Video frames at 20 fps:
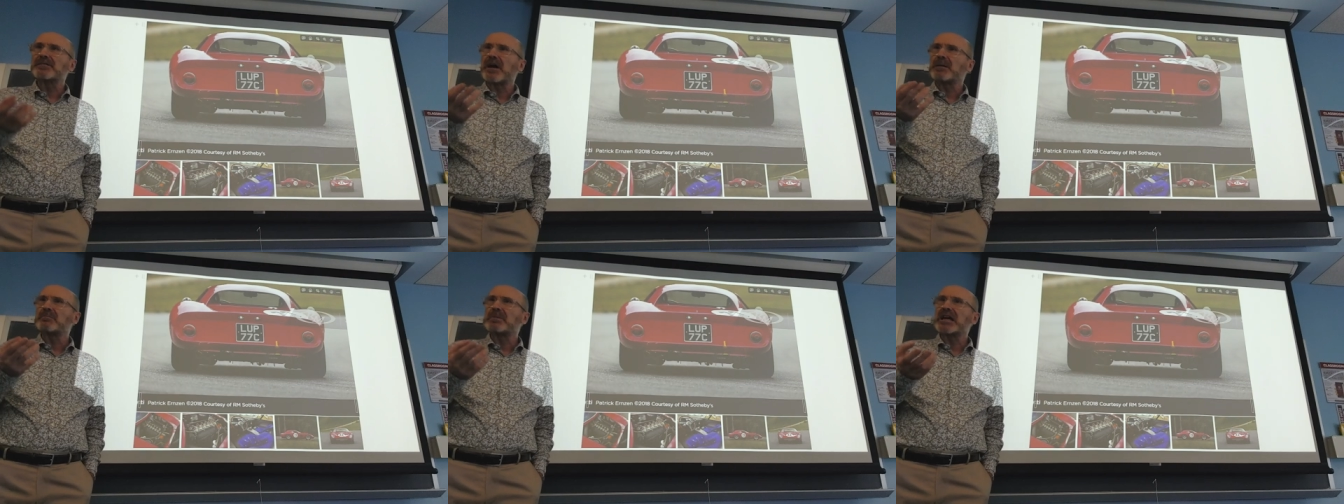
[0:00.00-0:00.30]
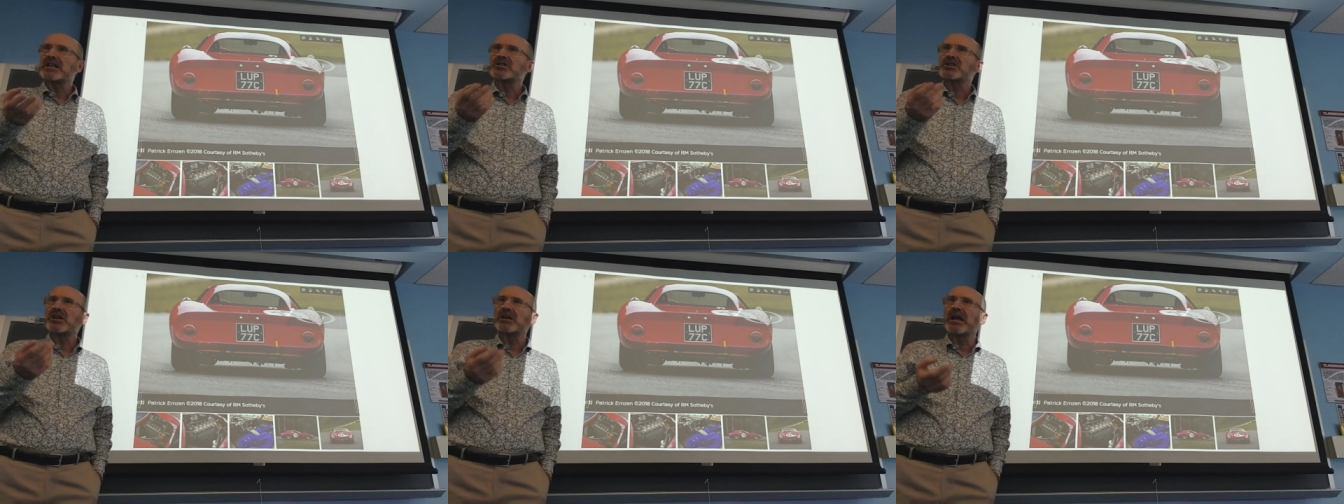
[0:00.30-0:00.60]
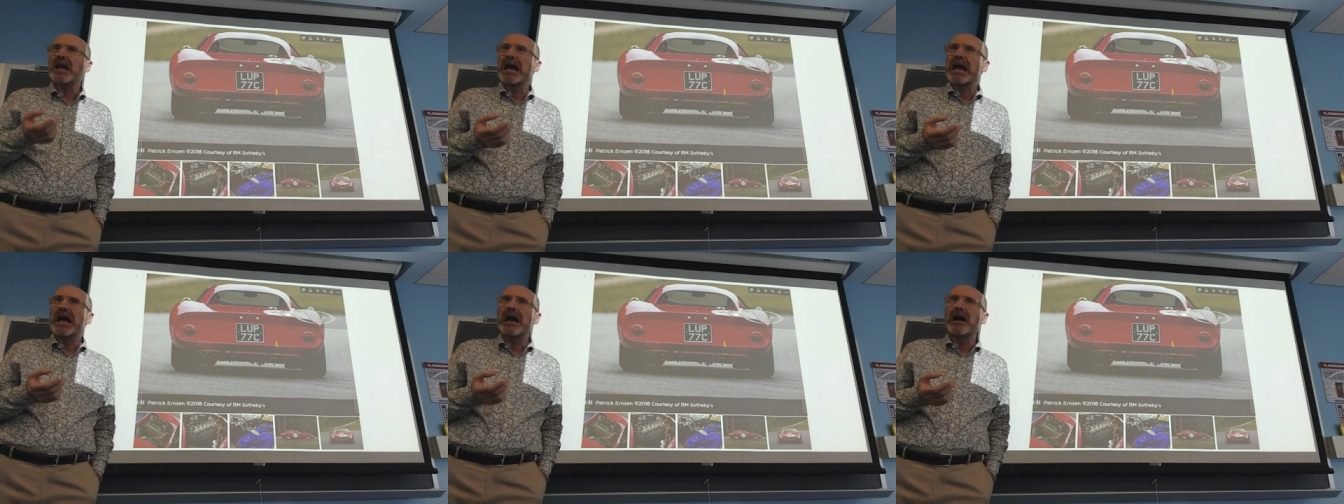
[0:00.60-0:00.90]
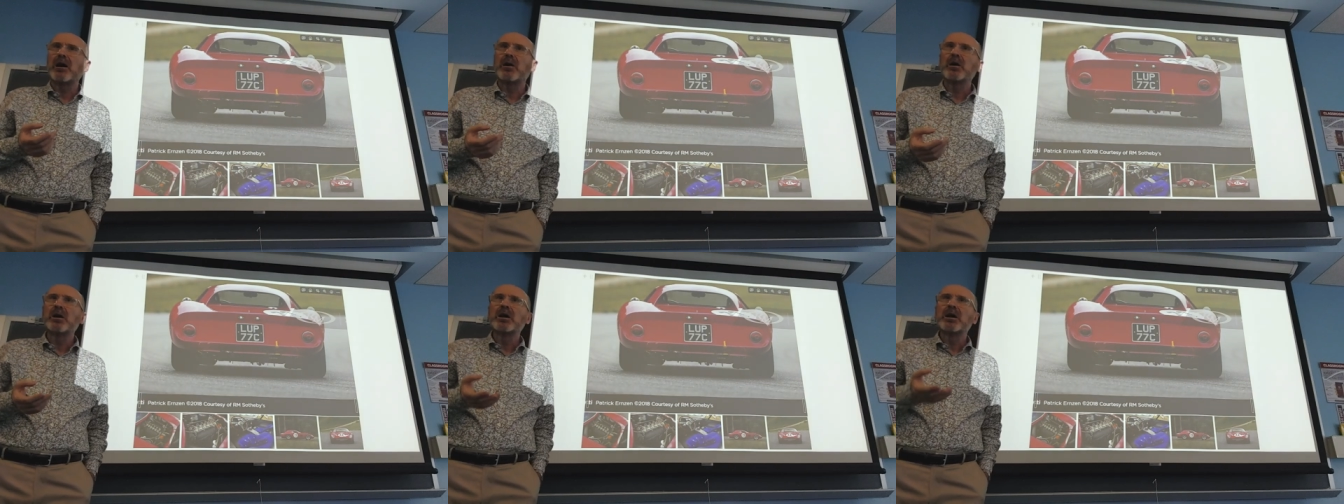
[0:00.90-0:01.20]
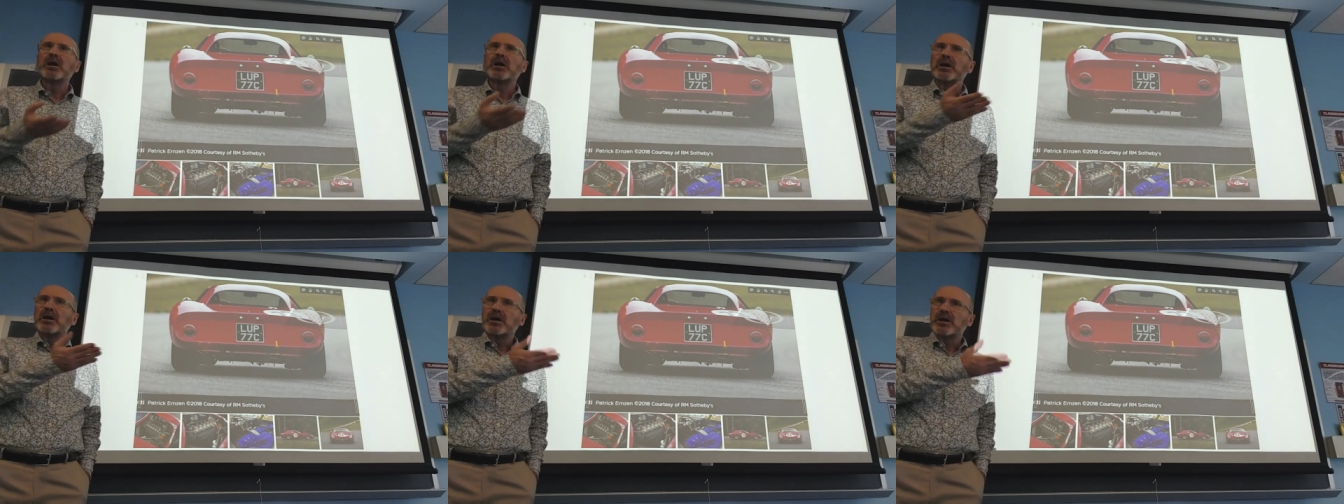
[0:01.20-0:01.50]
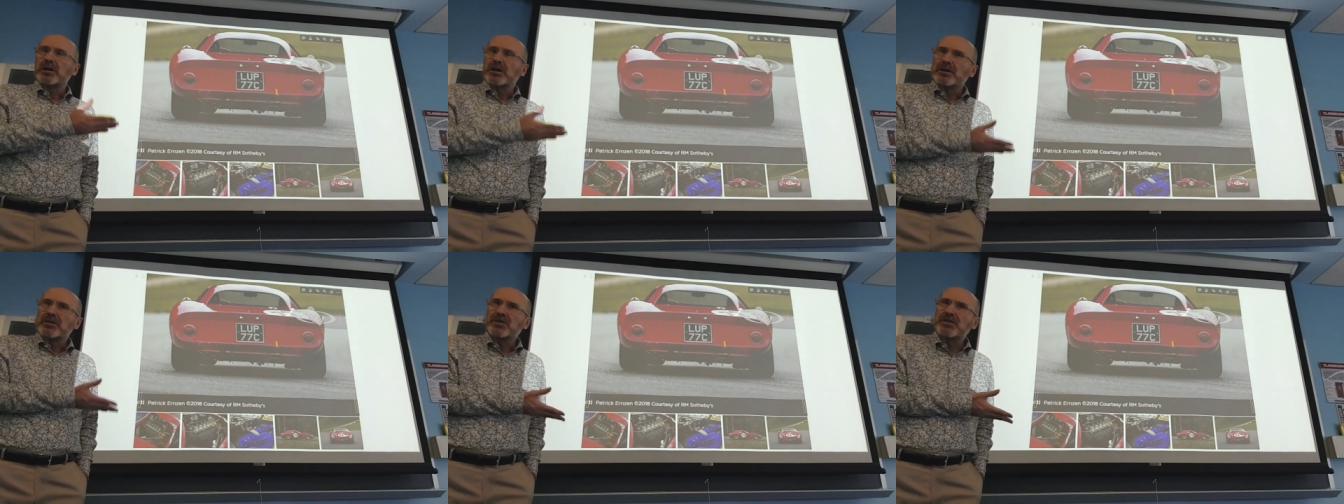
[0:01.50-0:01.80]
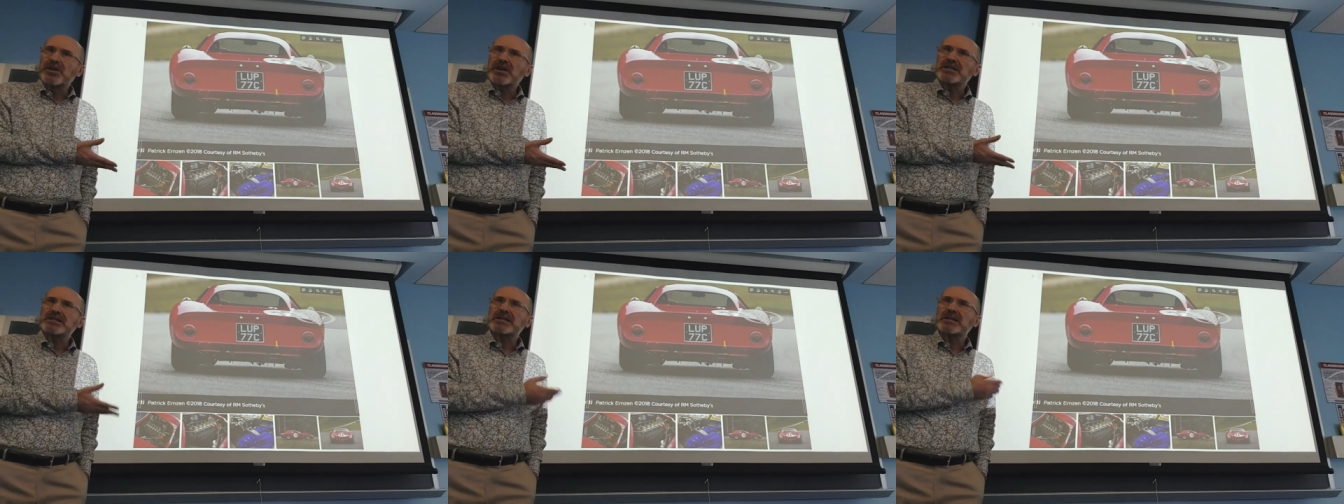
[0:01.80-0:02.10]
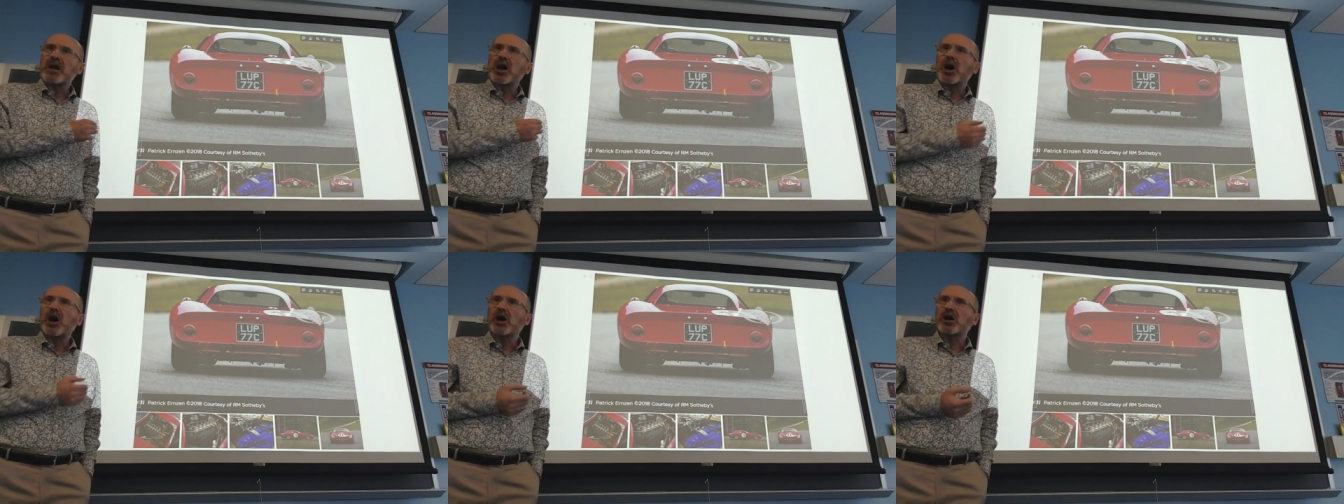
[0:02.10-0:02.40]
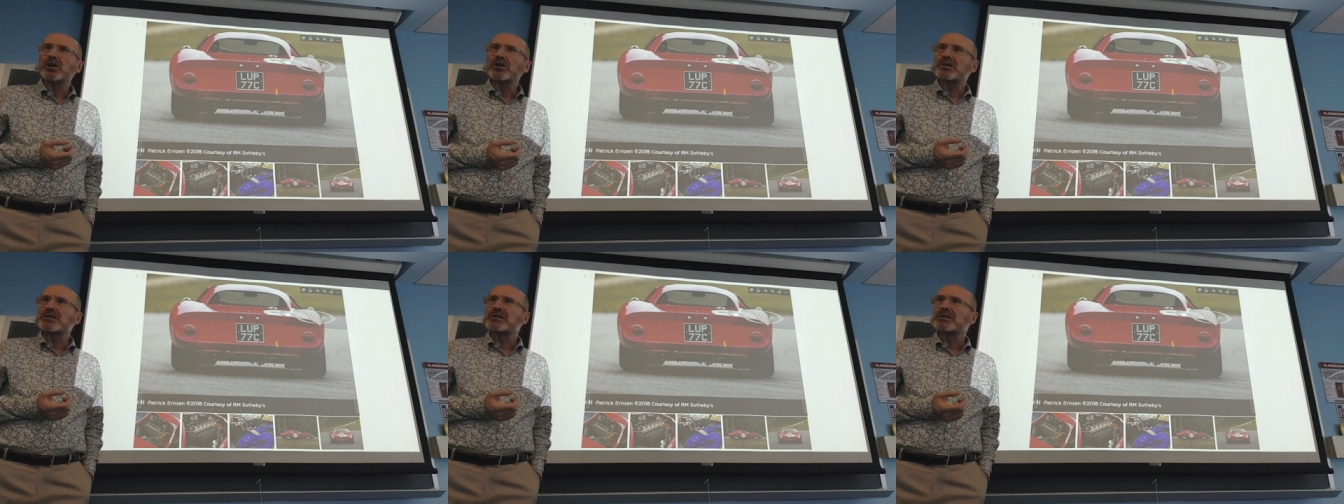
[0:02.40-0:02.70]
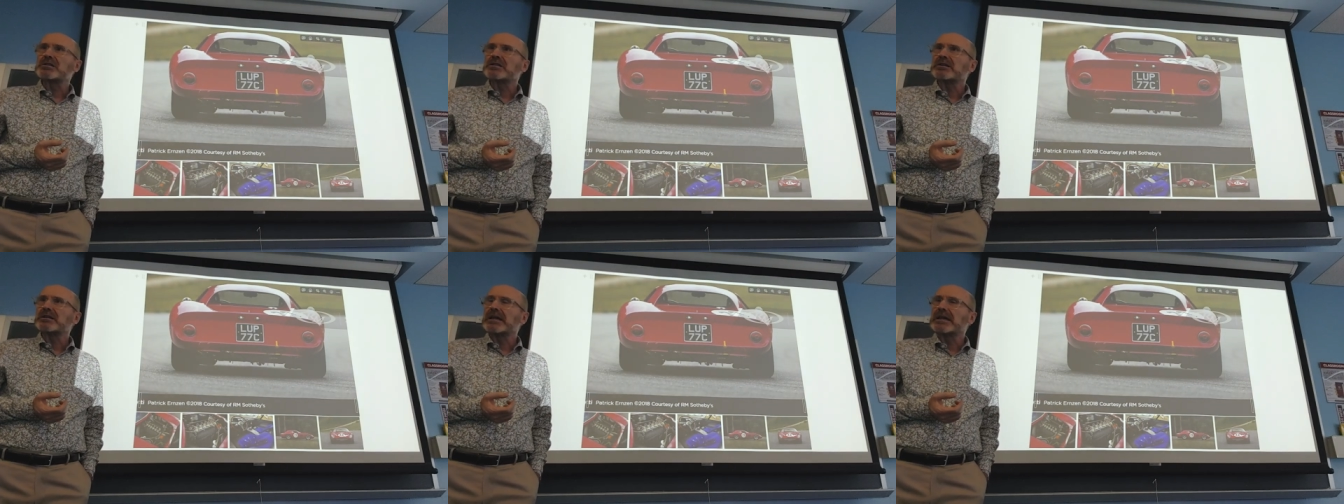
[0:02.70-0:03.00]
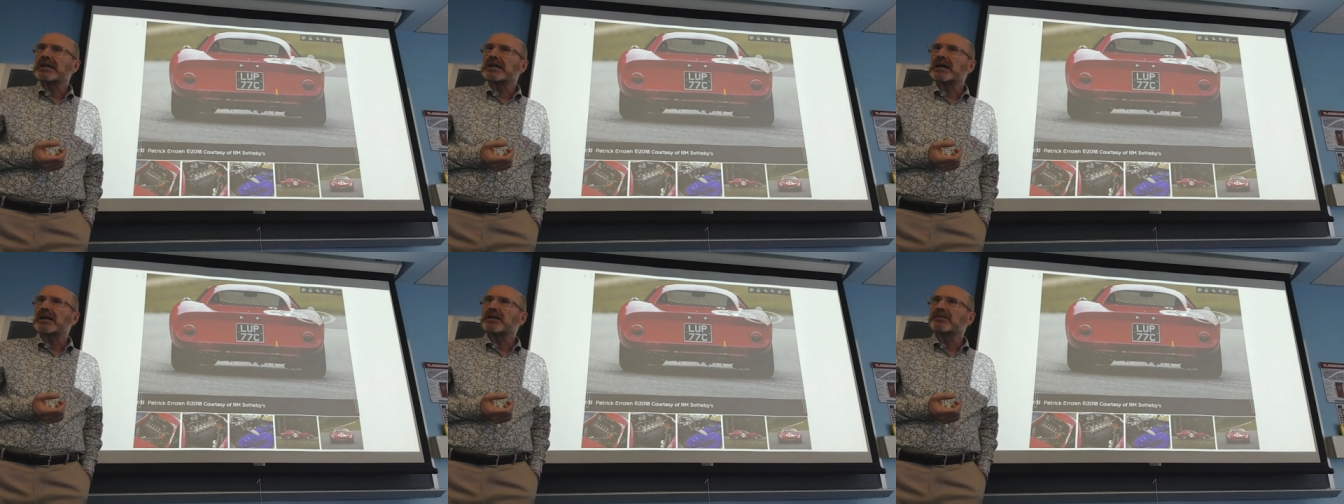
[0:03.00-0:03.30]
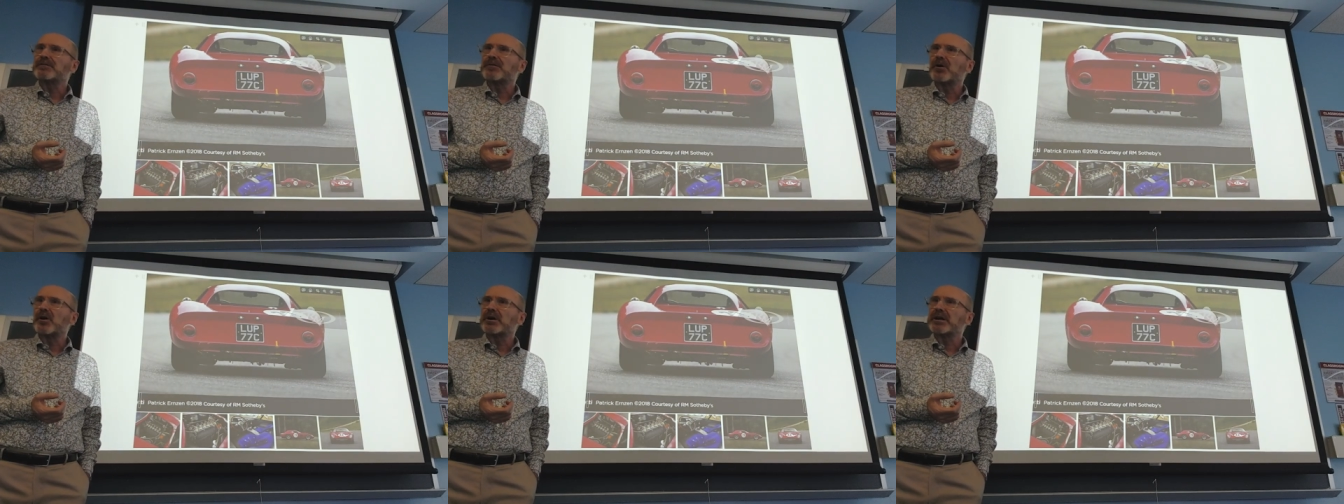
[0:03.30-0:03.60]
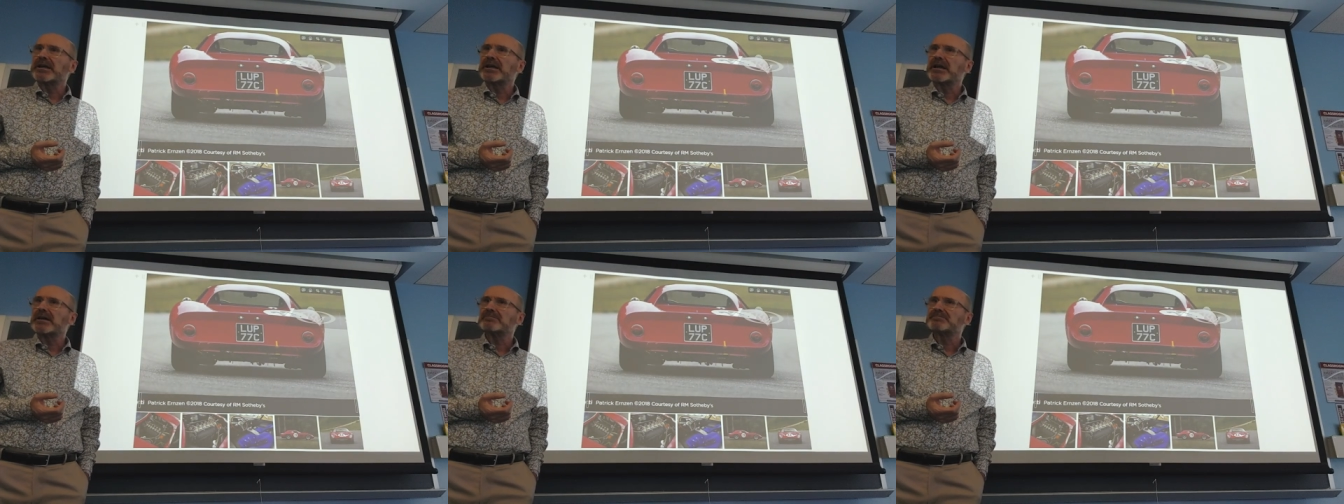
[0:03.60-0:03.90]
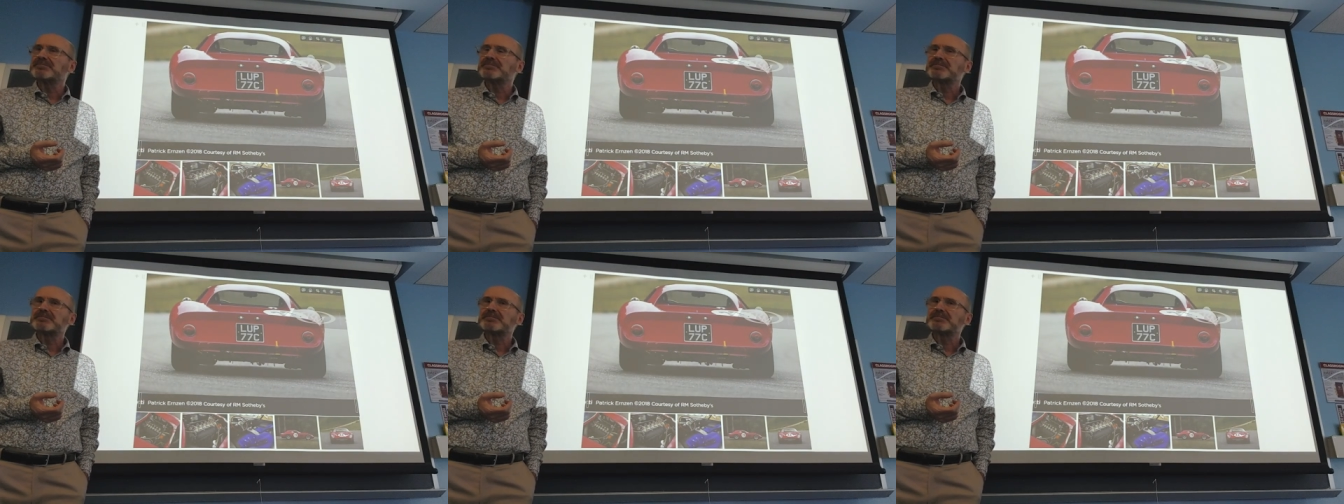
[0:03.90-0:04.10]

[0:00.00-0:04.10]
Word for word: I mentioned how this August in California,